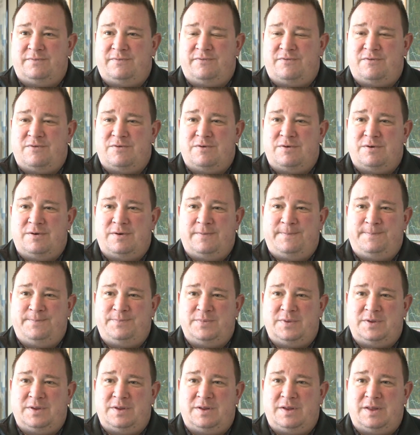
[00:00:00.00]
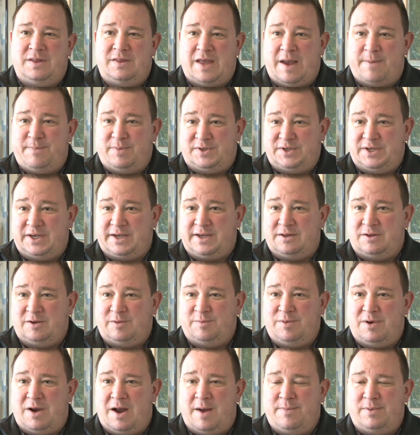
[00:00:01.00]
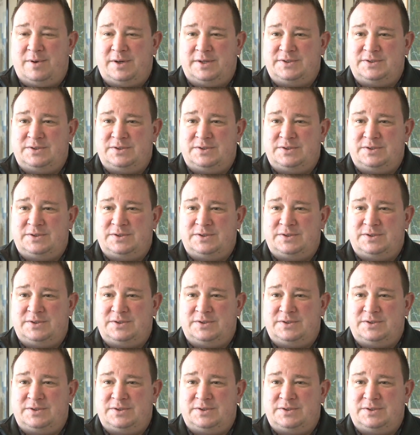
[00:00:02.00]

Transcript: for that particular property.